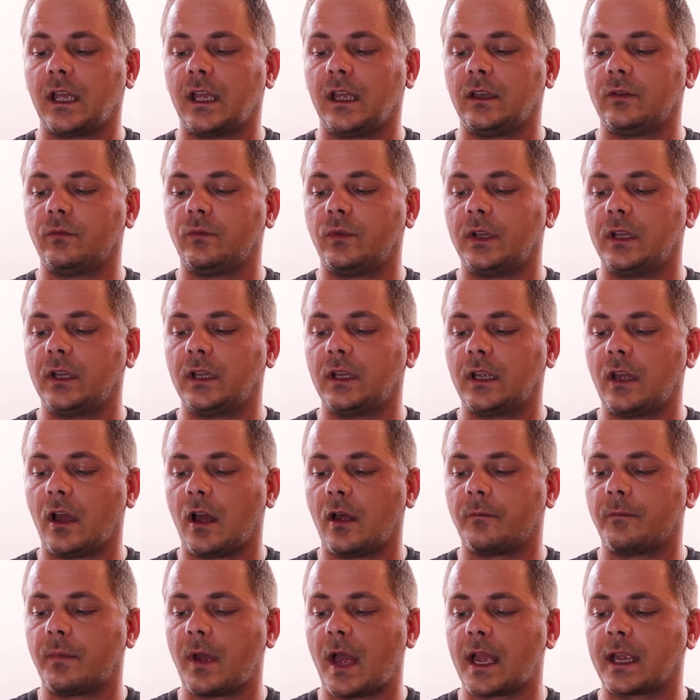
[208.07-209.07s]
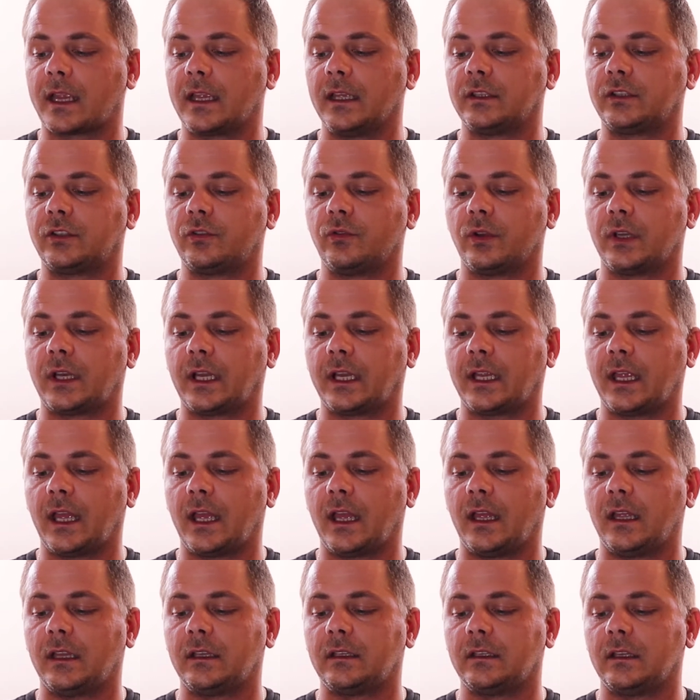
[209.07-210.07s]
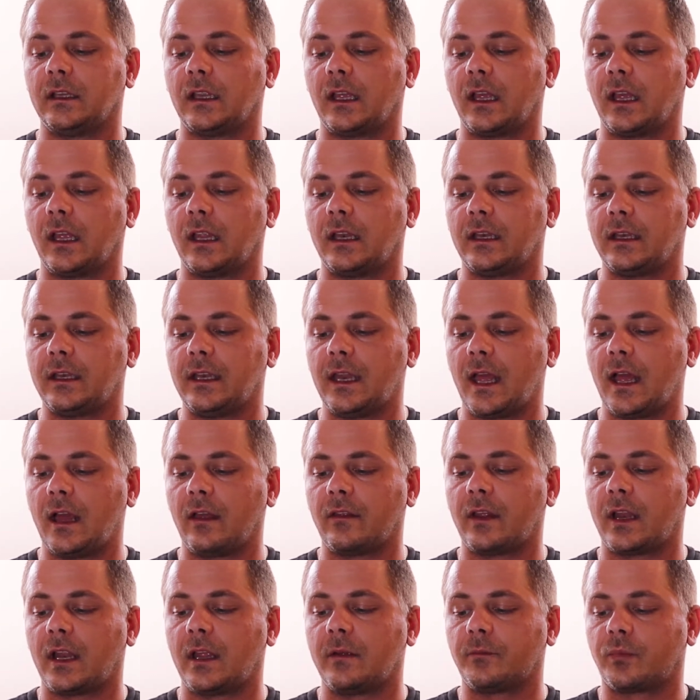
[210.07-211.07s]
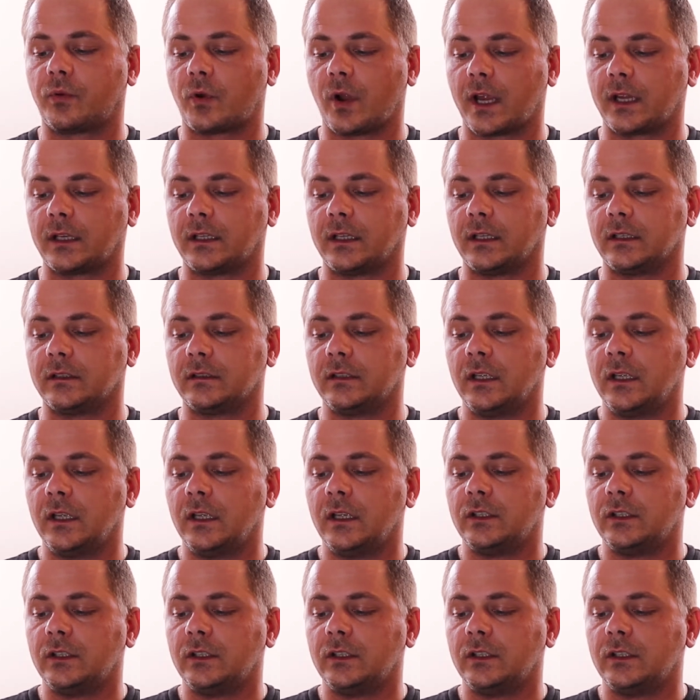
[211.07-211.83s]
and we got back into it again now that I'm pregnant.